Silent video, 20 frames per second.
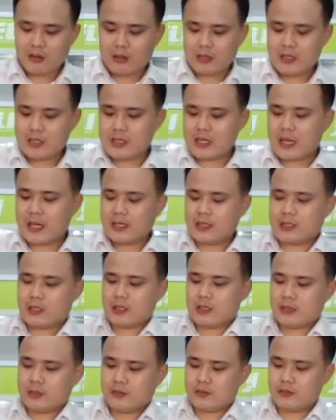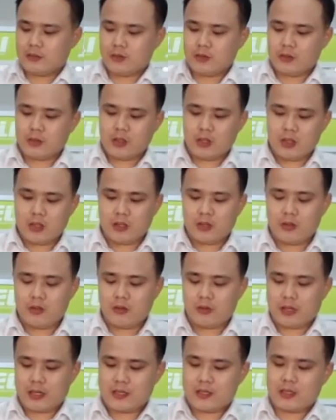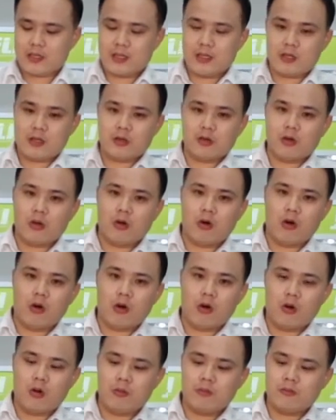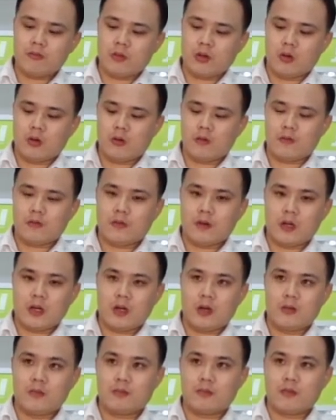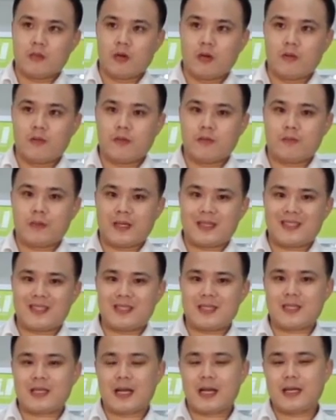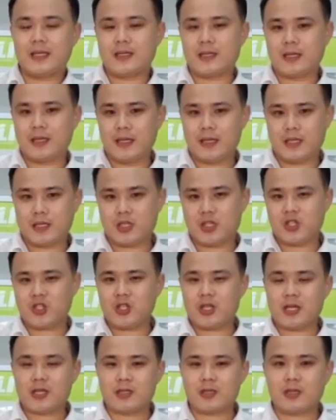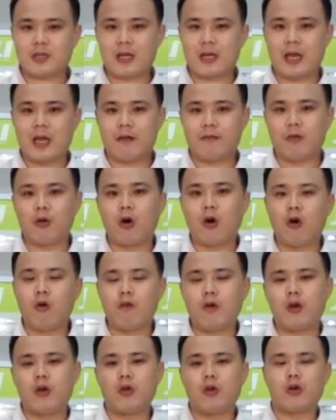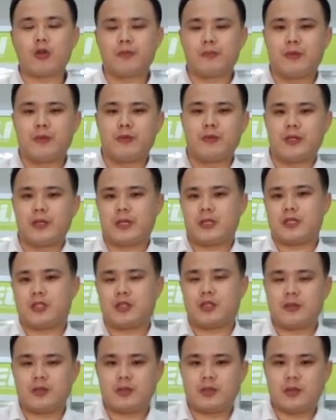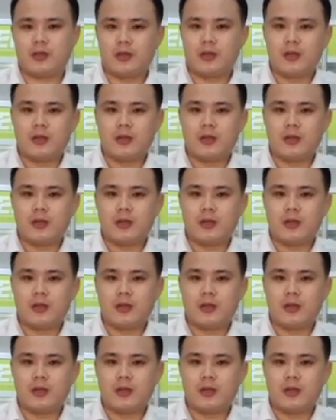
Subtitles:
This item you can see this on off, on off, but this item is just to have overload protections.